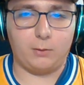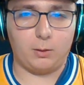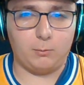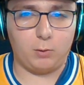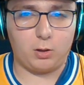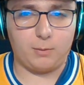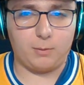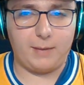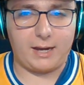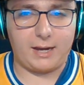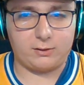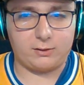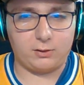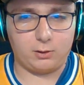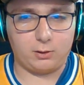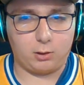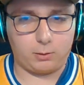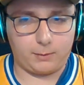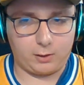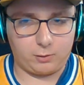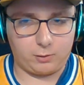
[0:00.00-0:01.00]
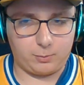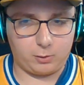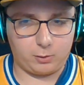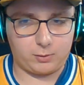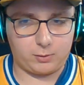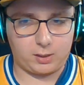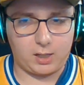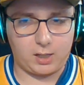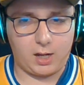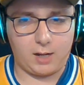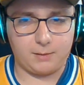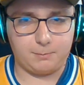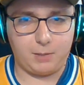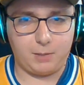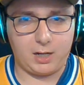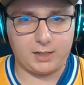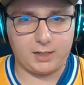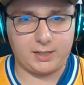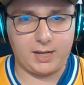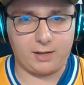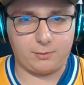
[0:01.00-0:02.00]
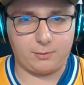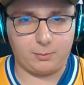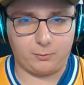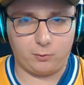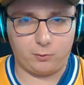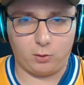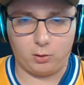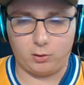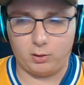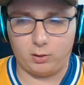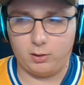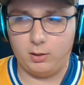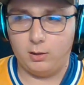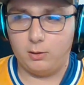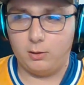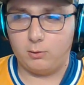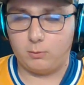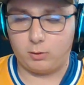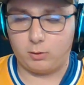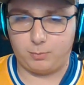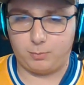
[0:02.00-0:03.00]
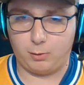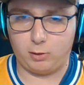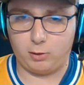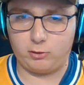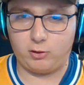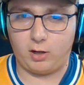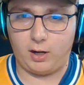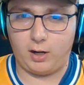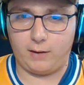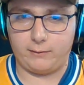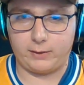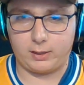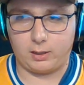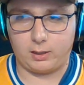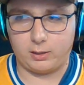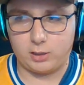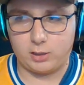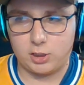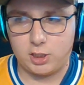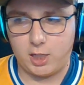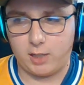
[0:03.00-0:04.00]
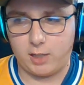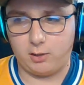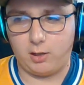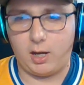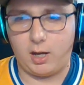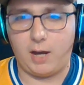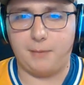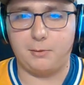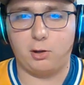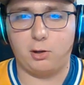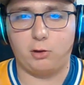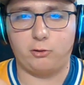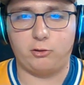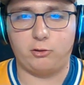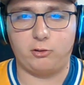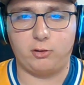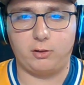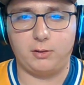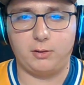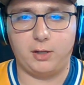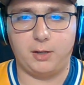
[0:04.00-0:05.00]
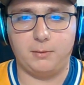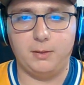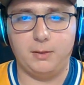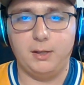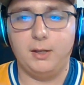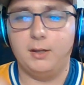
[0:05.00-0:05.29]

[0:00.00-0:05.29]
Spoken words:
Welcome back to the All Around Sports with Todd podcast, where sports are everything on this channel. I'm your host, Antonio.